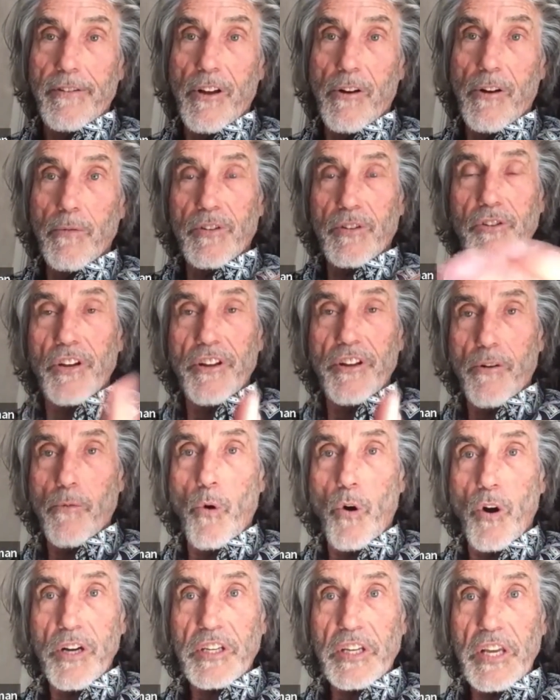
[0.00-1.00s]
No one's going to
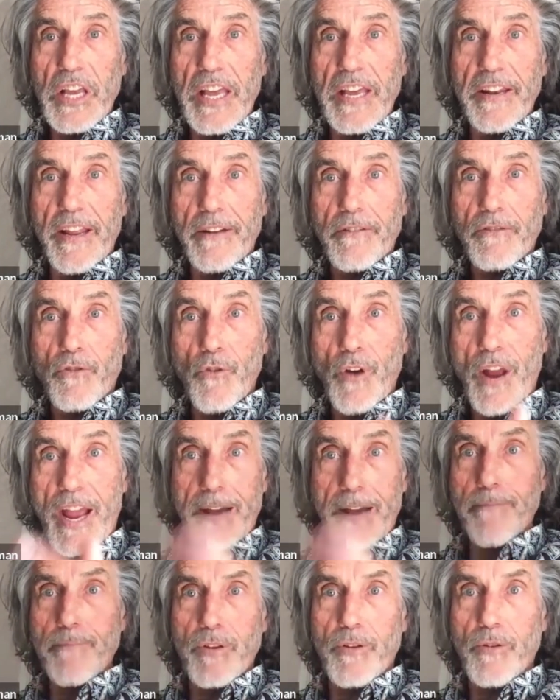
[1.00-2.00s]
walk in and
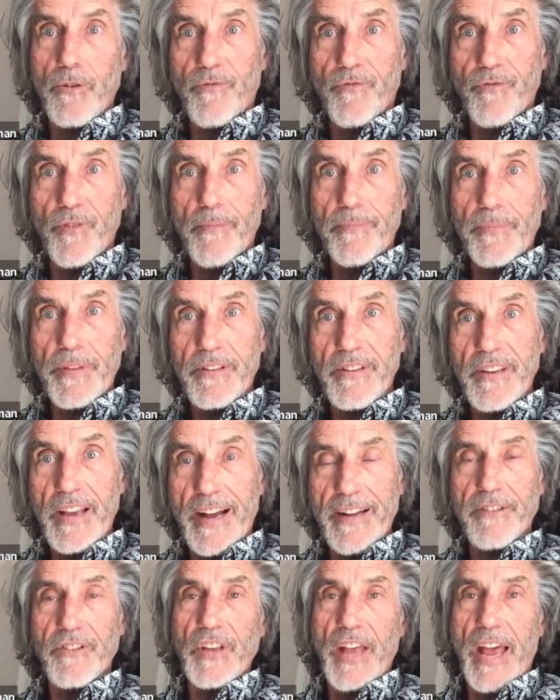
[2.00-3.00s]
grab you from the
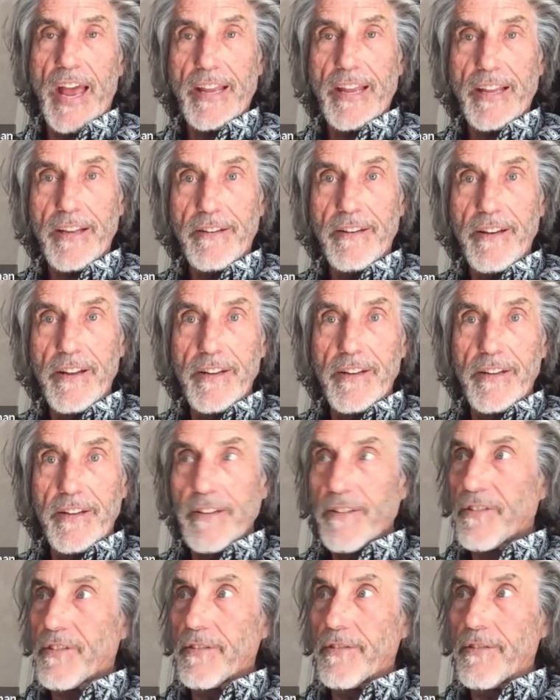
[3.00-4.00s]
satsang
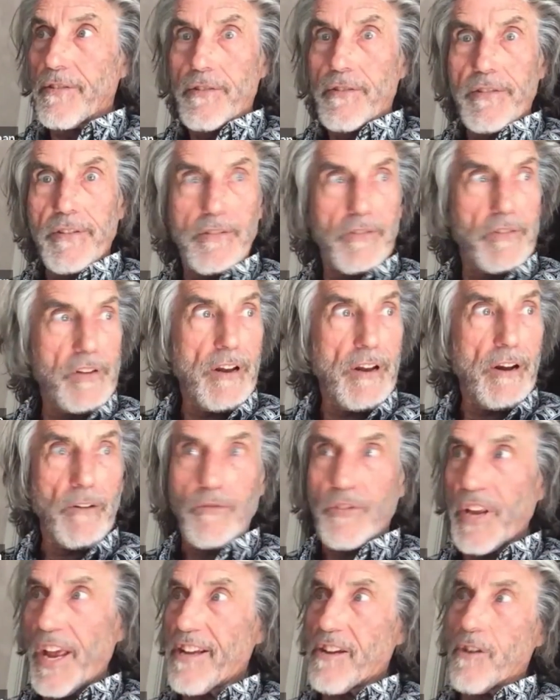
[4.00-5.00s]

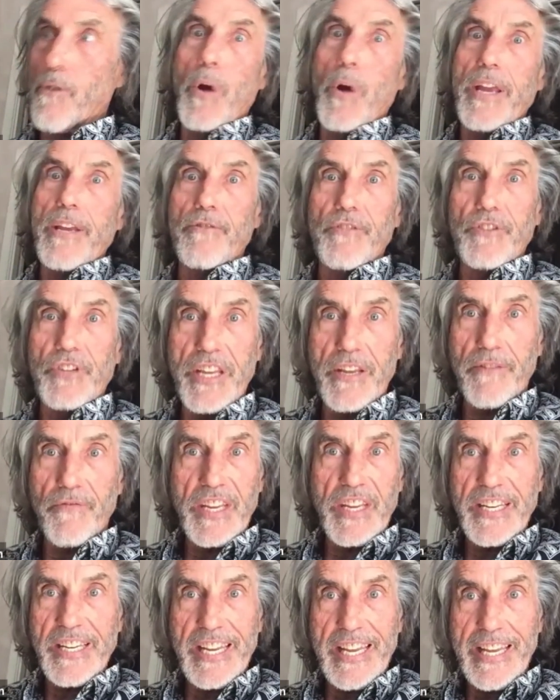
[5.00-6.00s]
and take away your
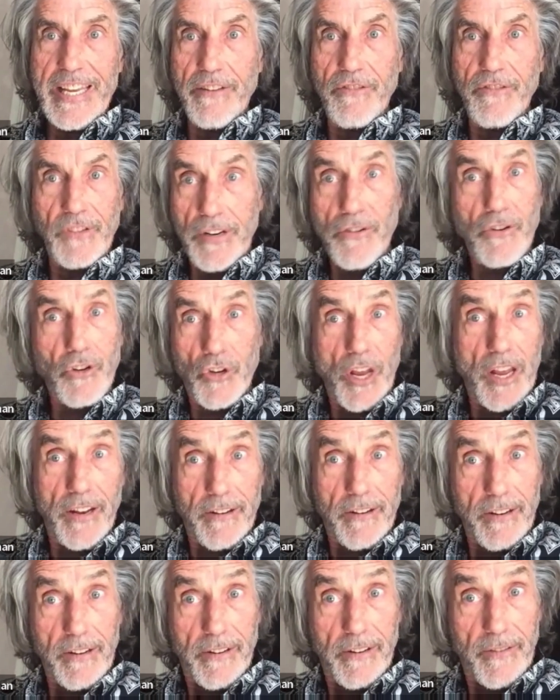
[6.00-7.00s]
DVDs and
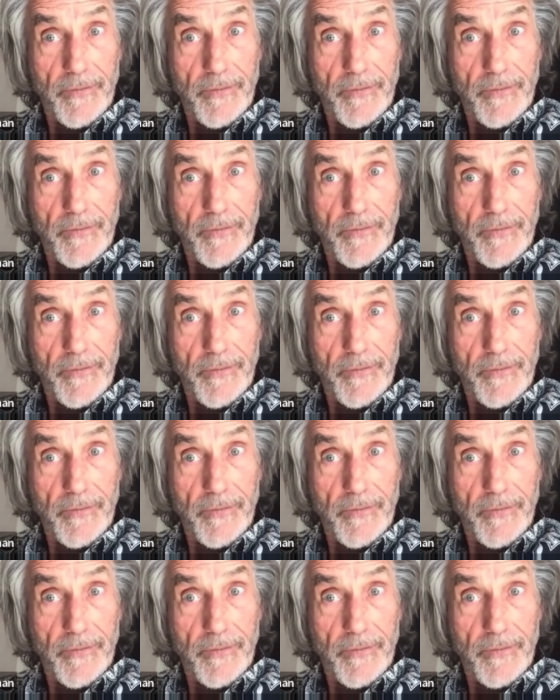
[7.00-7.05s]
shit